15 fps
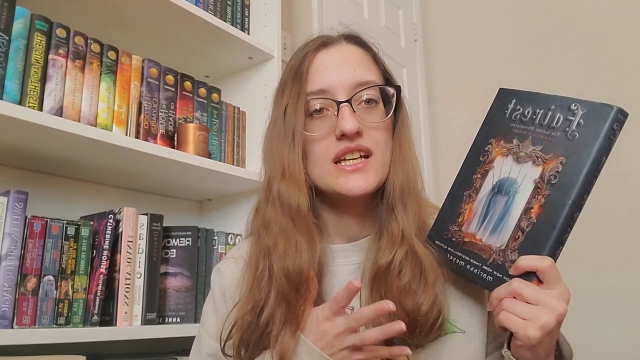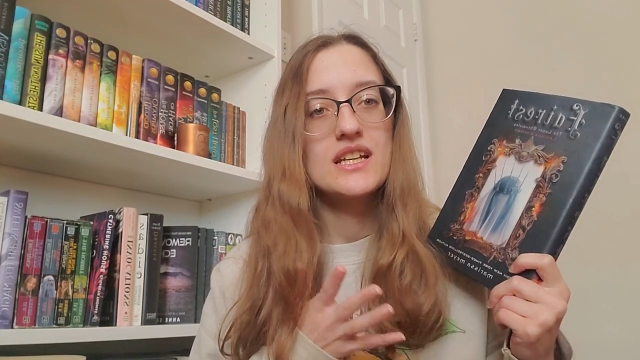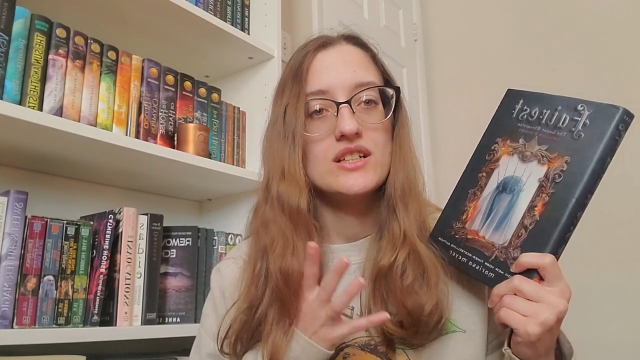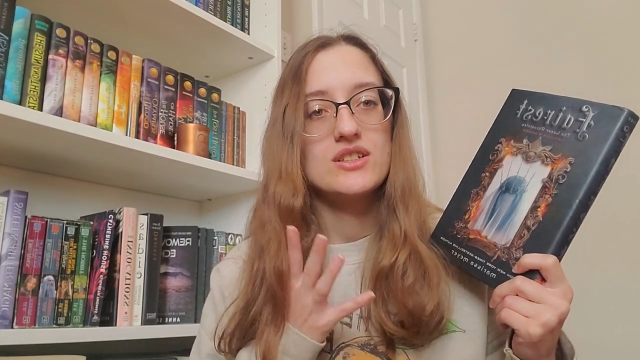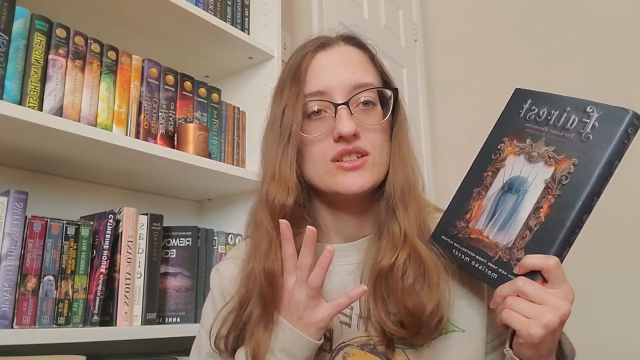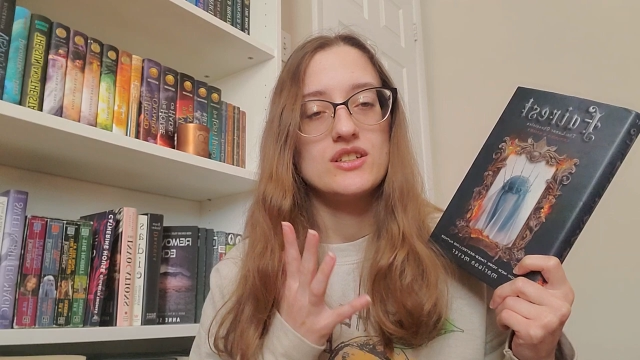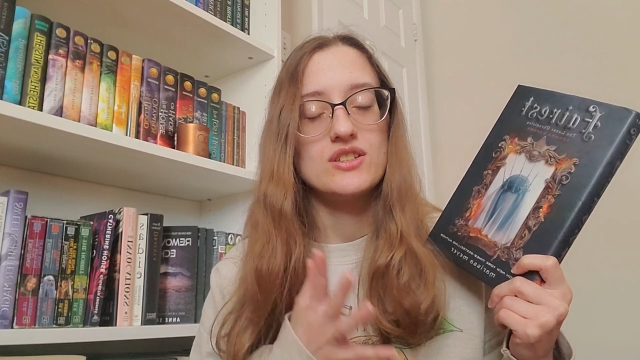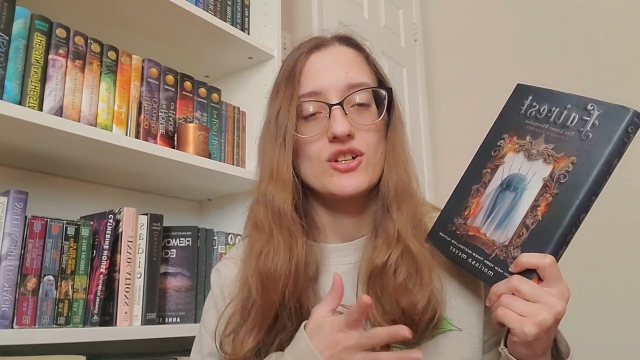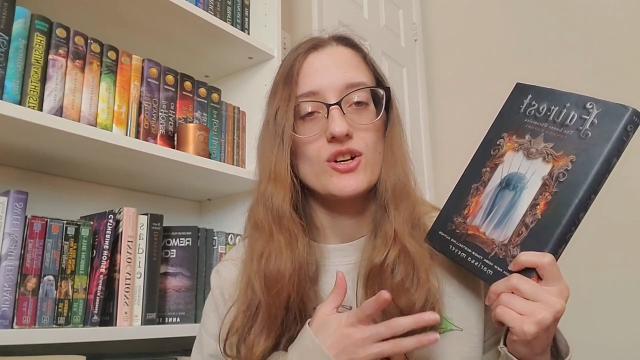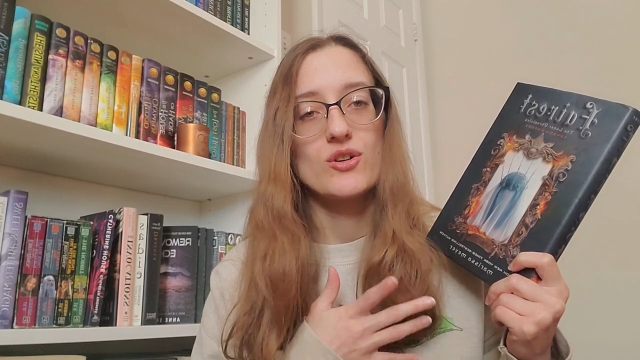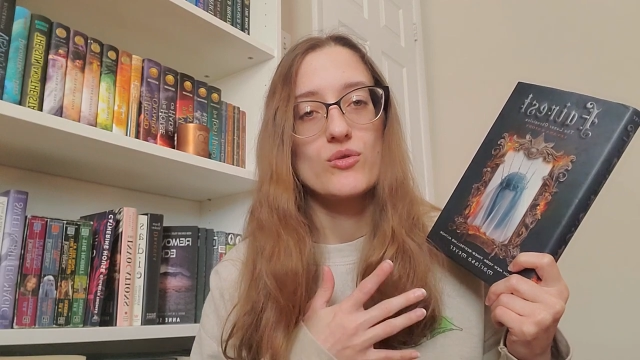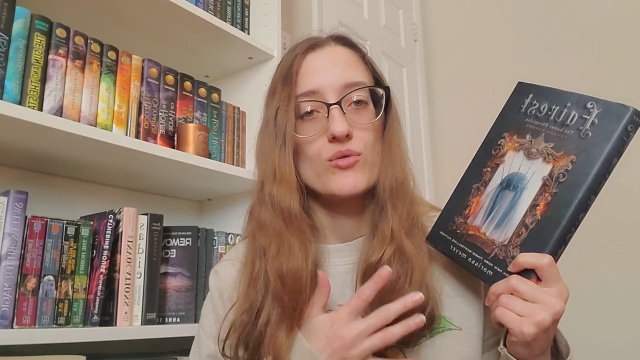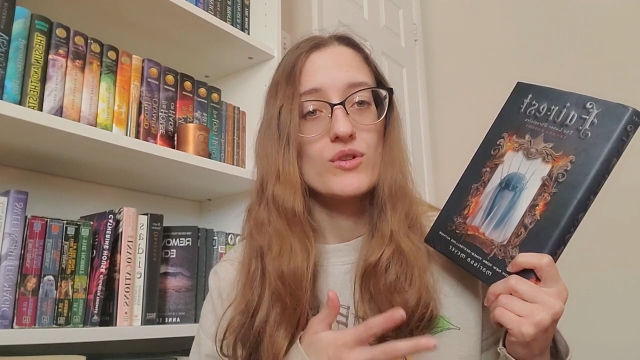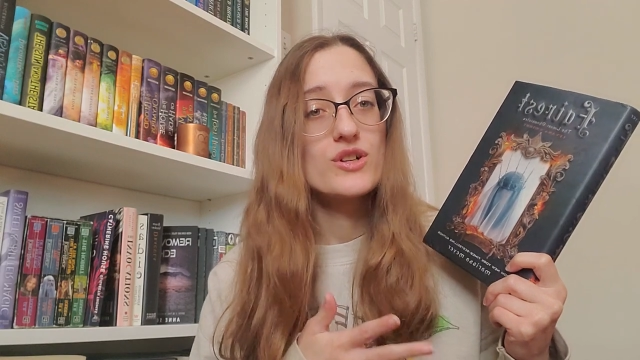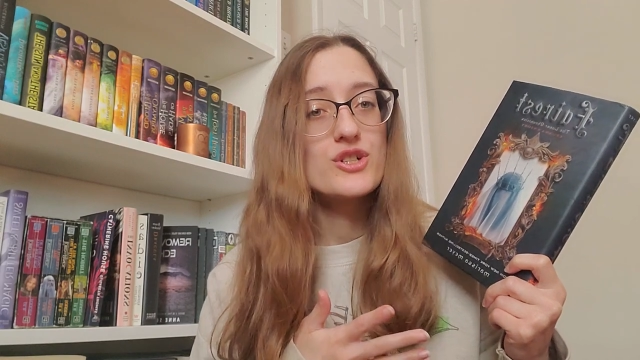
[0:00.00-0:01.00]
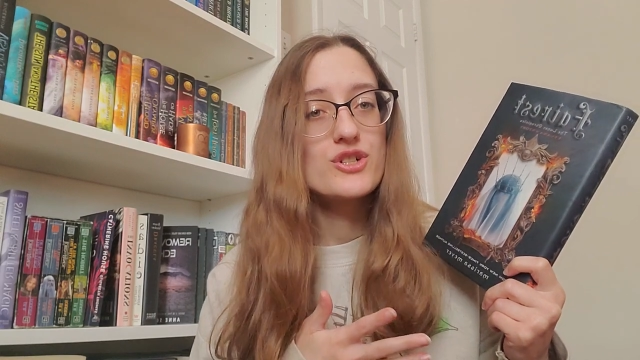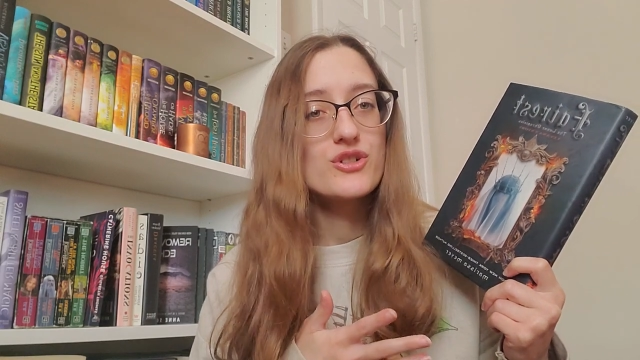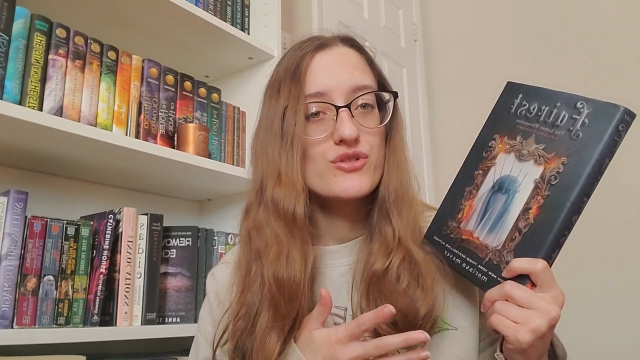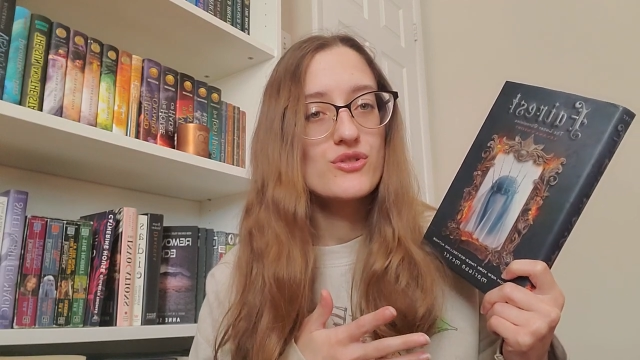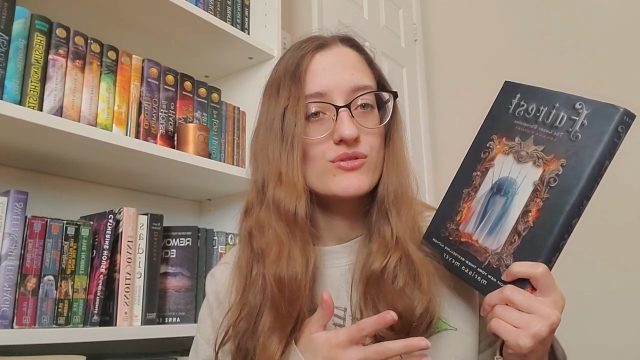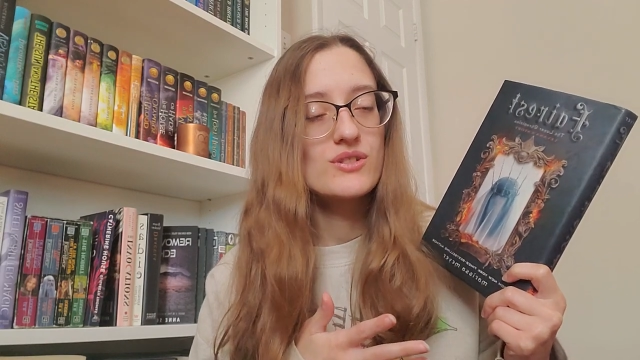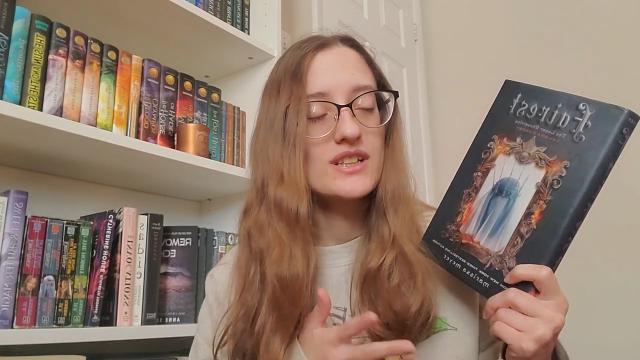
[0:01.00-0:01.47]
and it's her origin
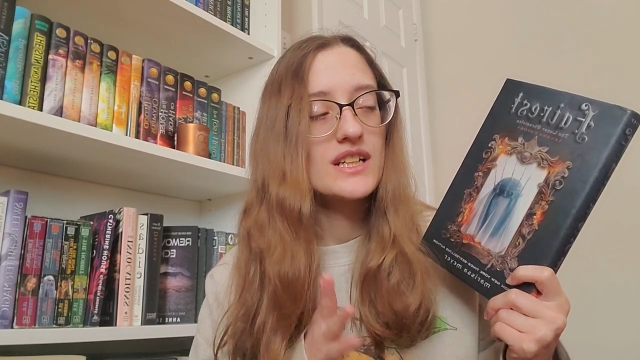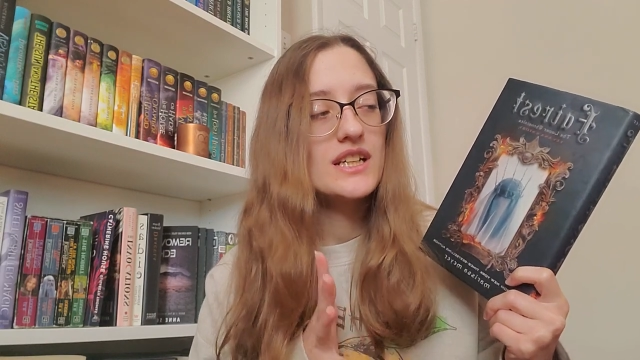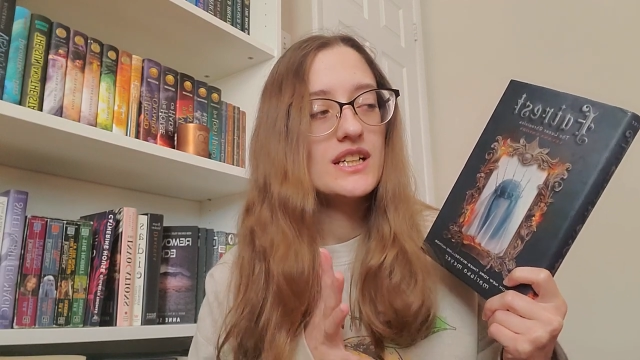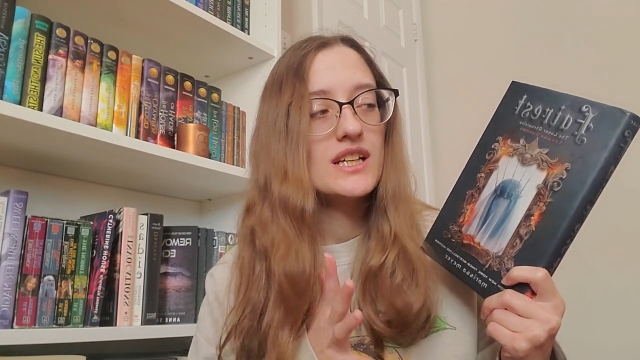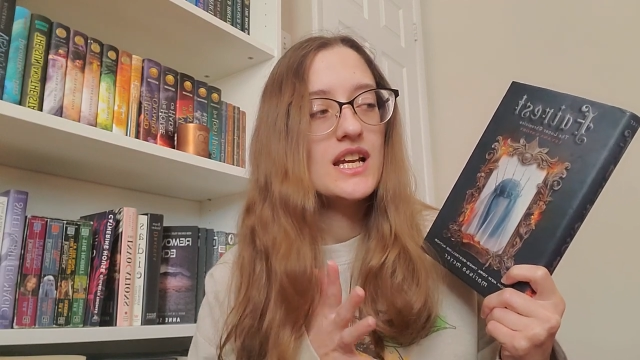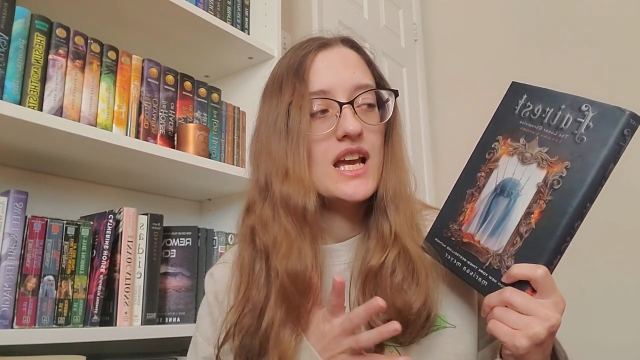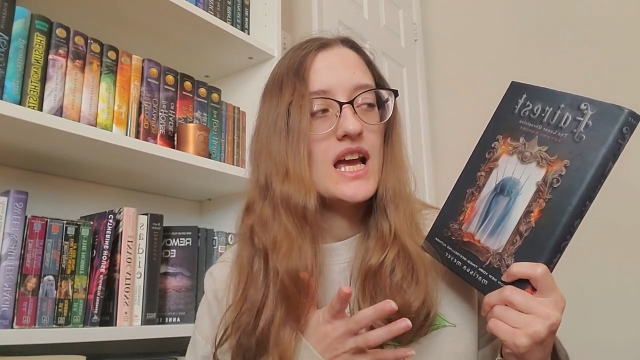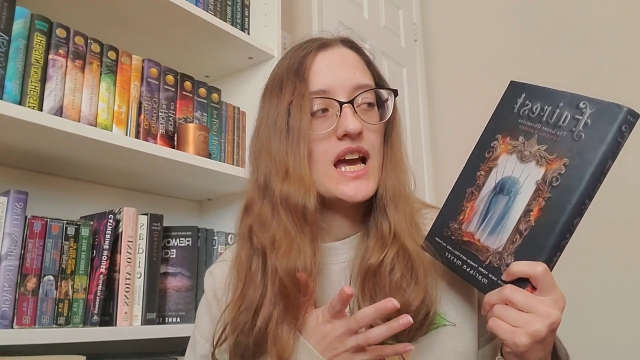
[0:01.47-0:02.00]
story,